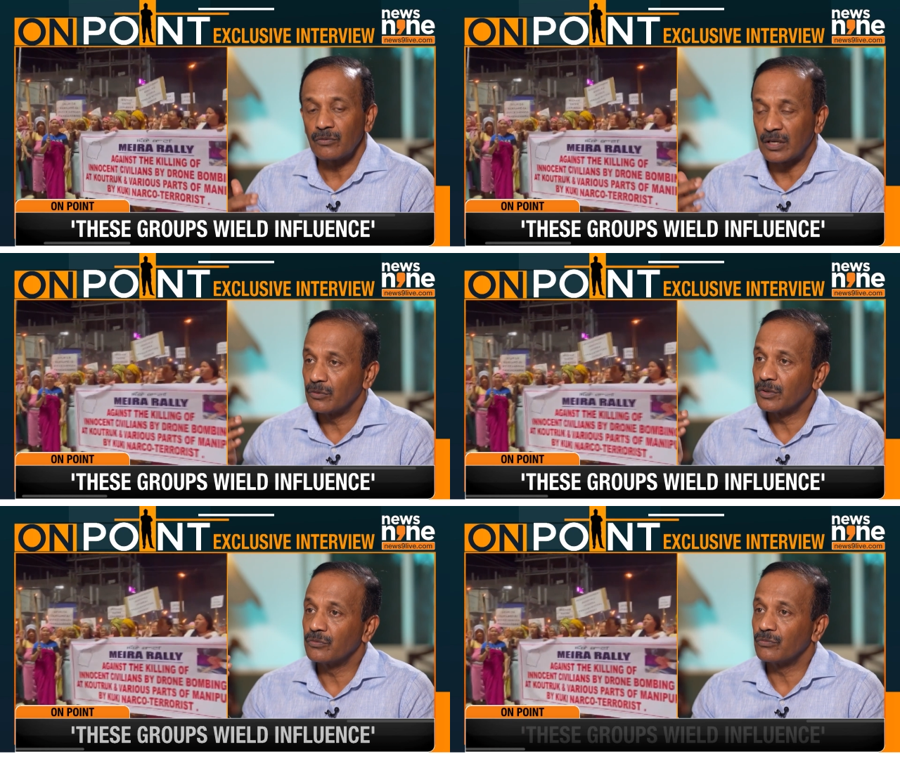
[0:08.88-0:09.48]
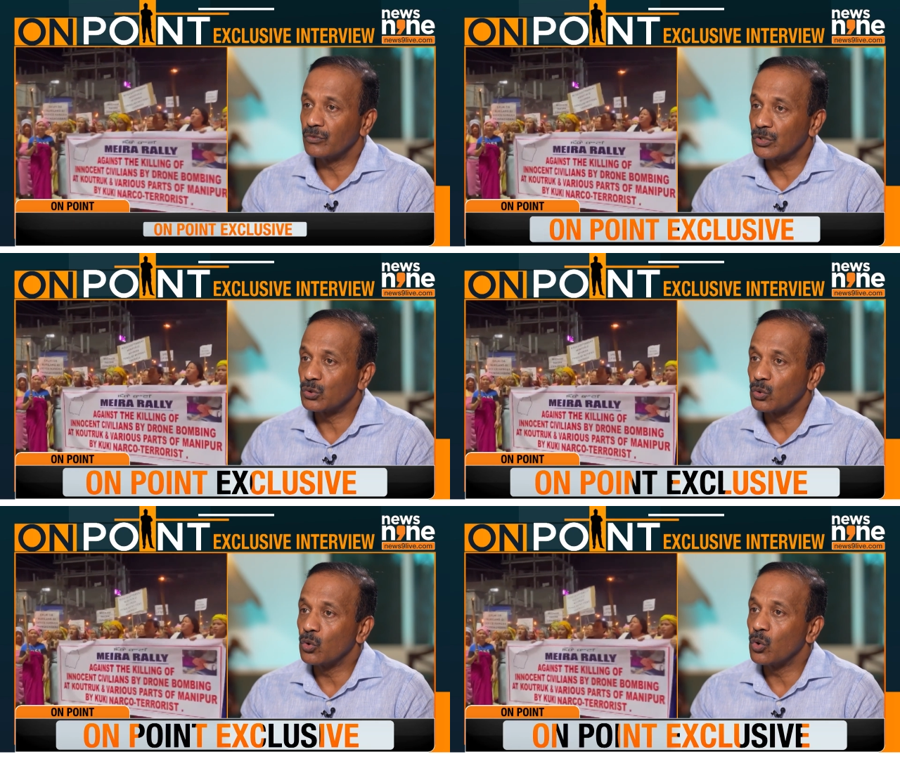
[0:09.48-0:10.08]
whenever we used
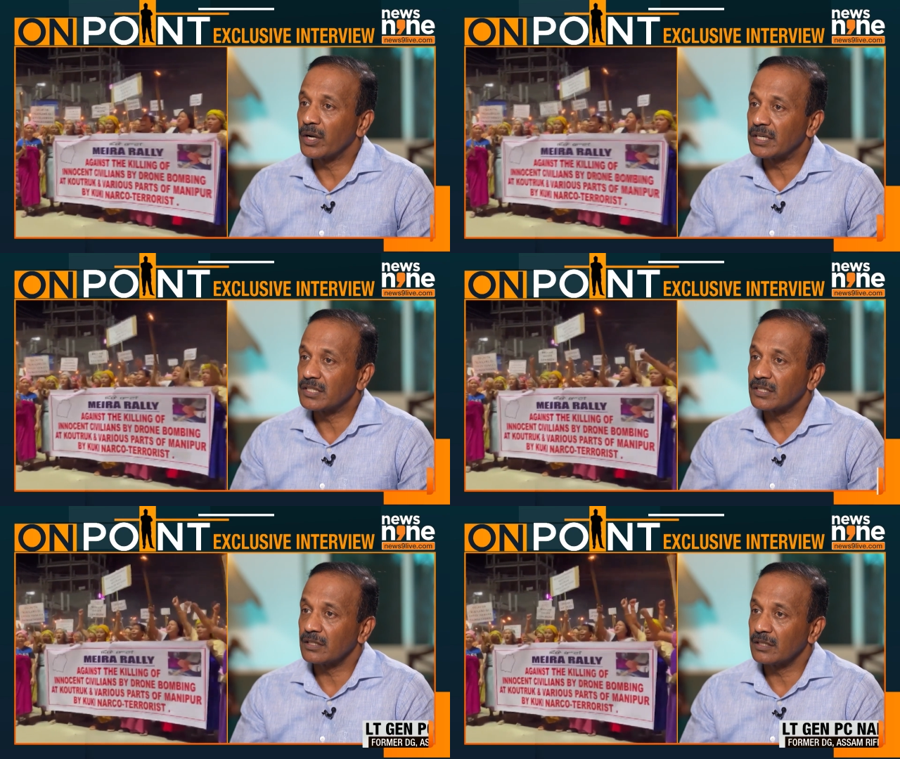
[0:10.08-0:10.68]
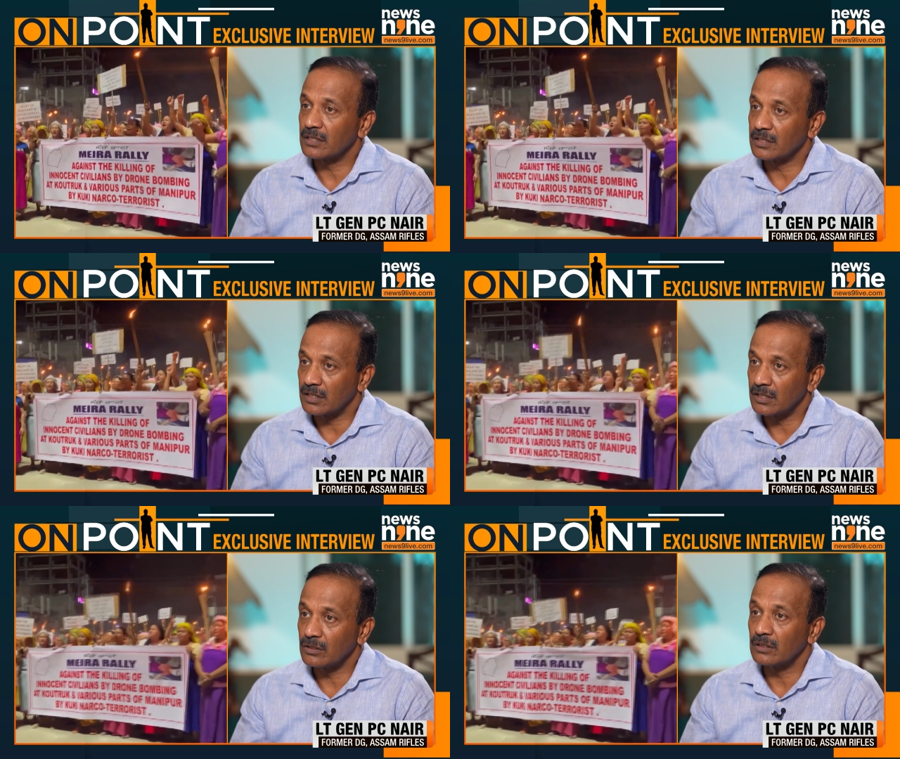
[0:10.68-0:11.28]
to go against uh,
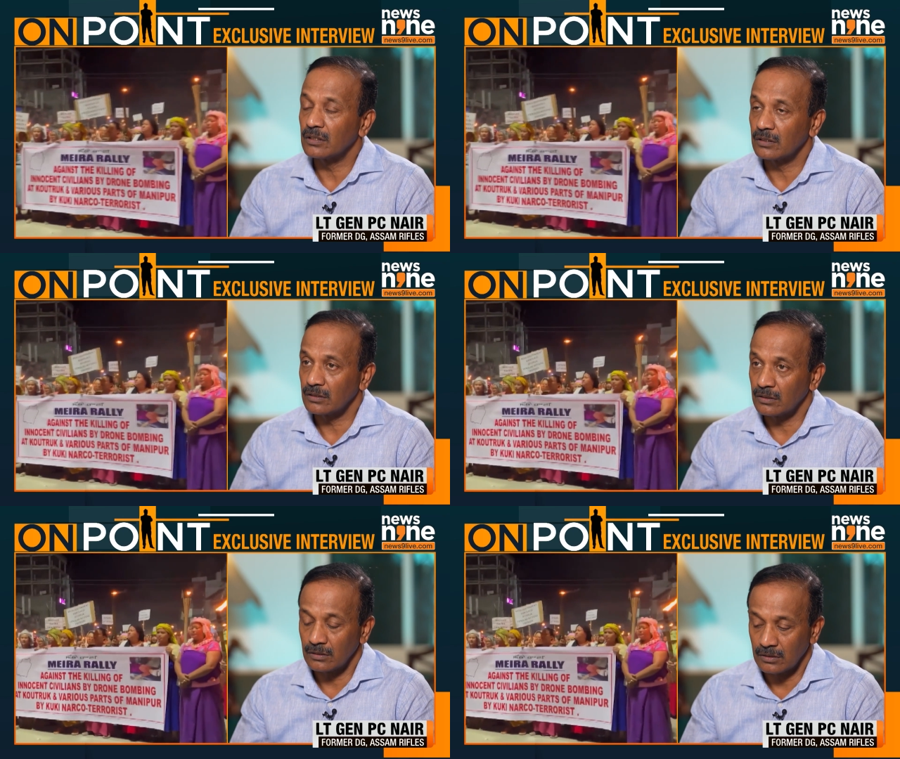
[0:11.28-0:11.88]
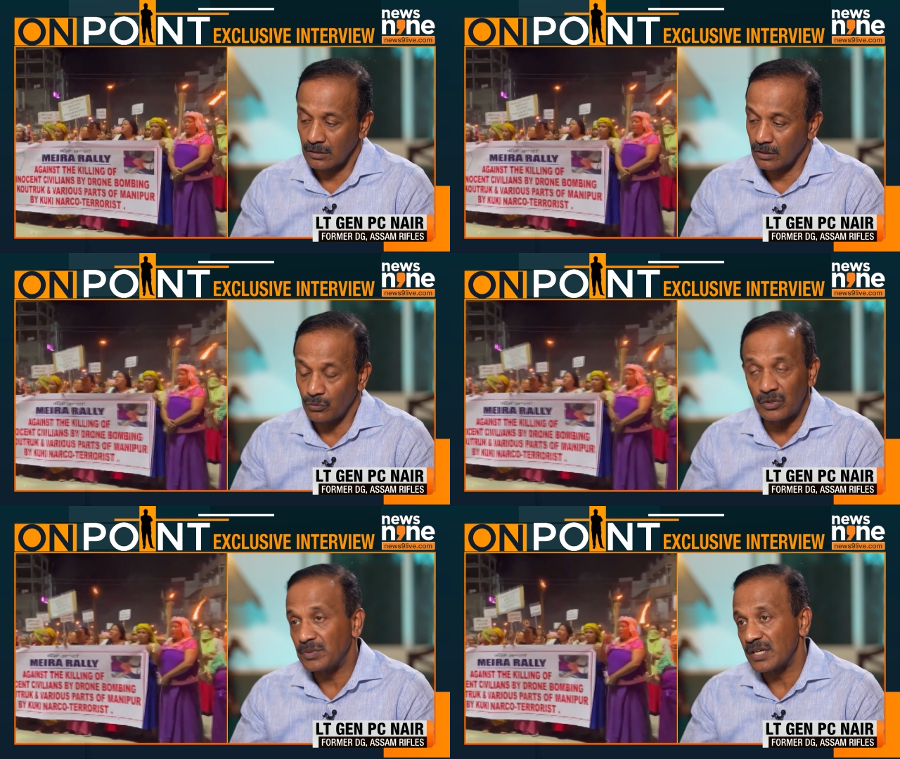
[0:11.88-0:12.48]
certain uh,
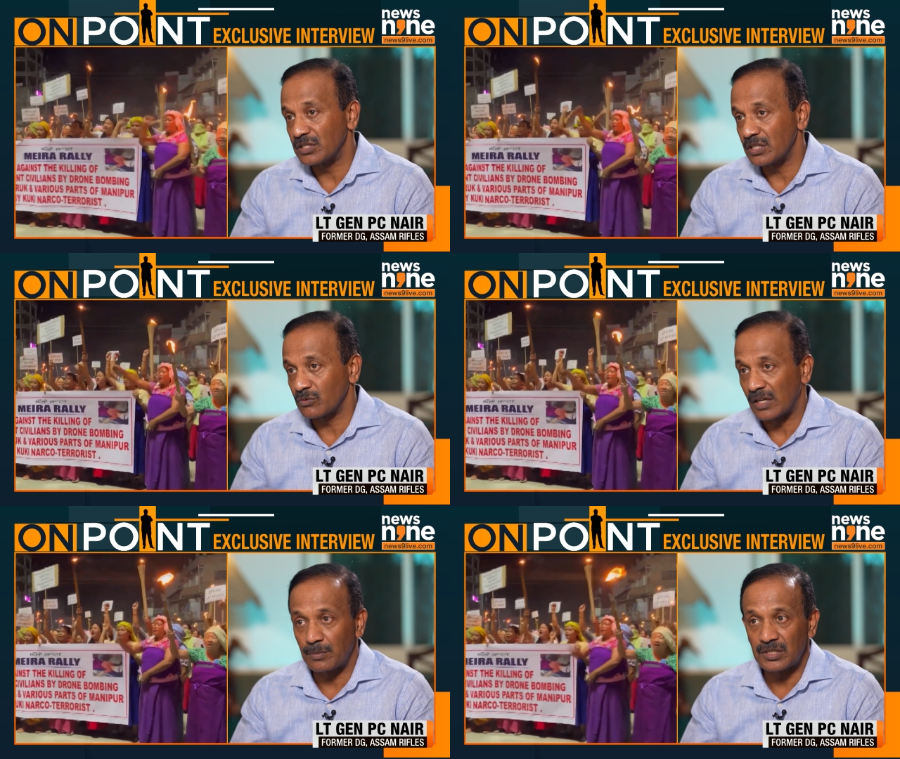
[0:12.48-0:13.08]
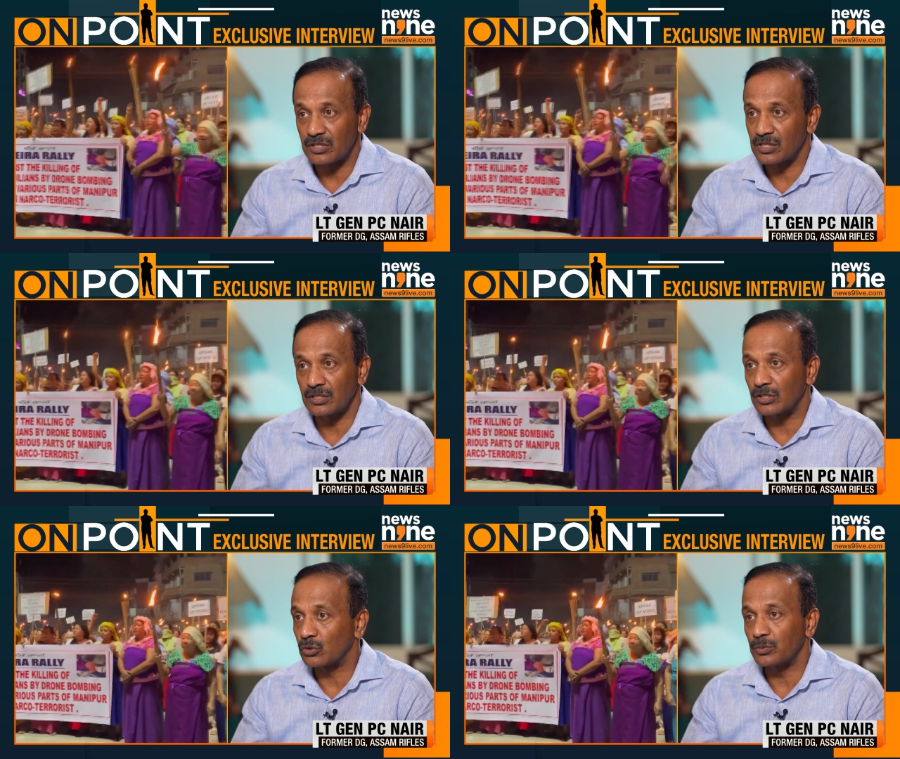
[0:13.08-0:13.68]
VBIGs, Valley Based
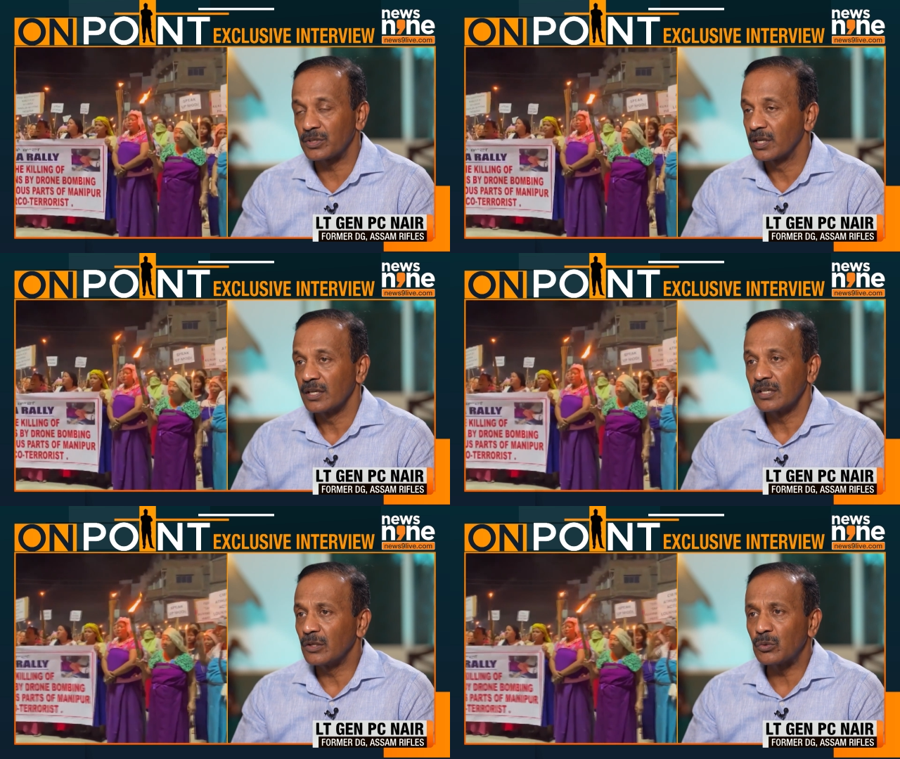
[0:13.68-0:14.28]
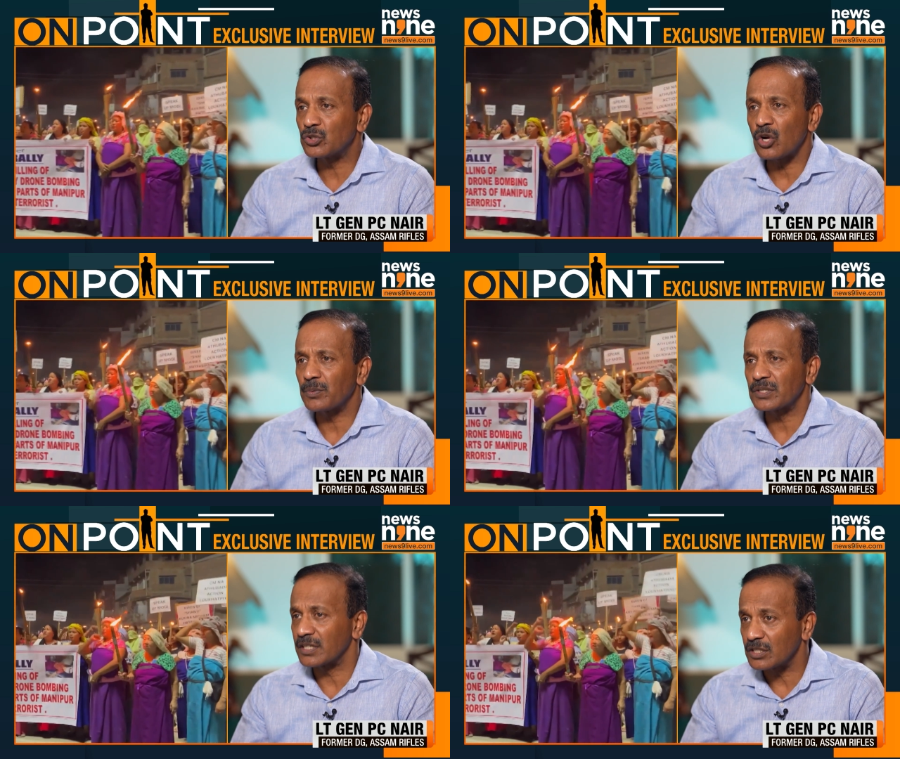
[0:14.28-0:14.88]
Insurgent Groups, they would stop
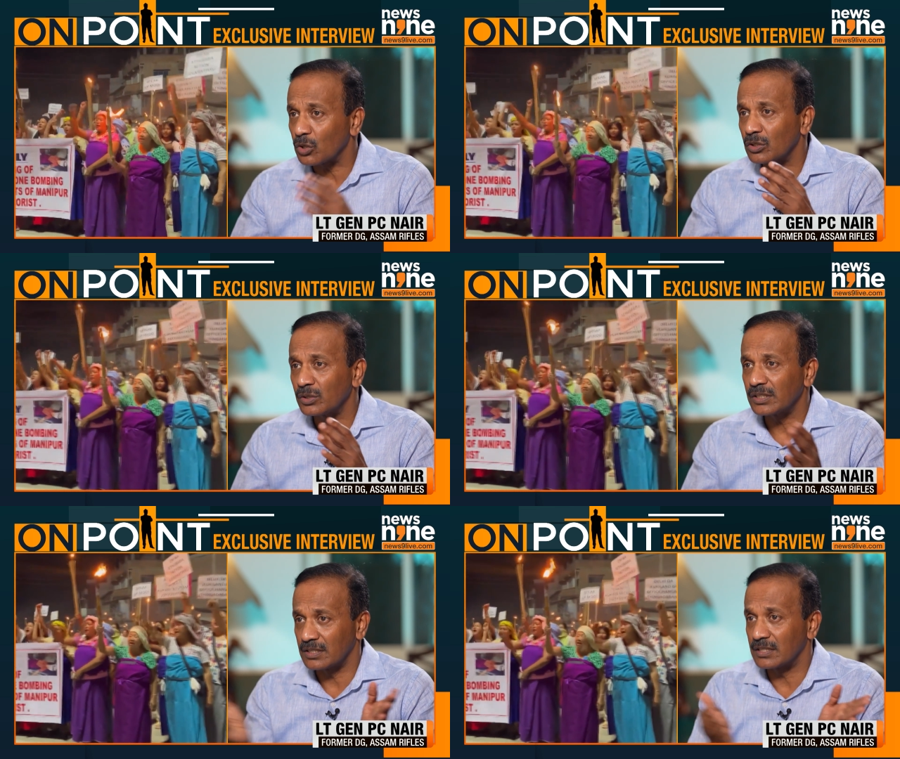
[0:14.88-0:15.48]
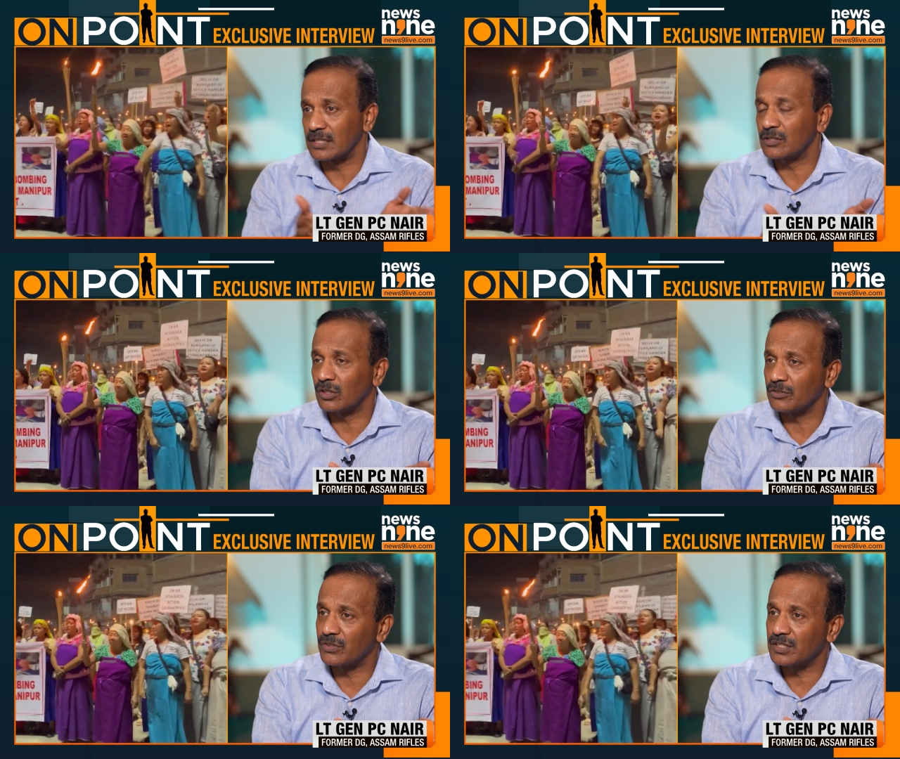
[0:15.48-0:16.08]
us. It is not only th this is
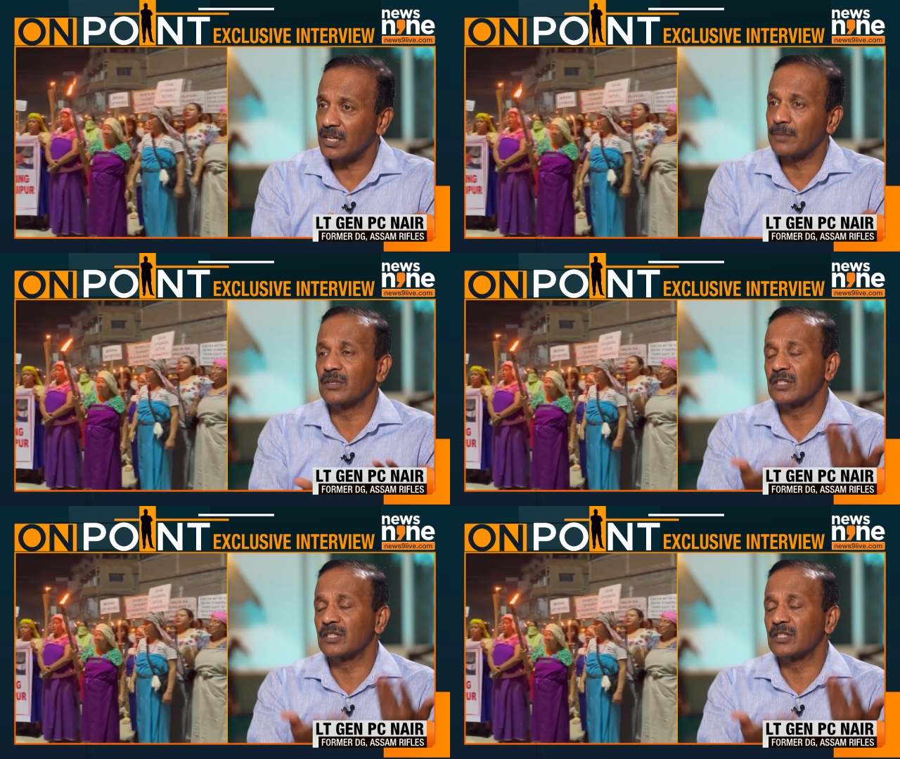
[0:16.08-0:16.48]
not the first time.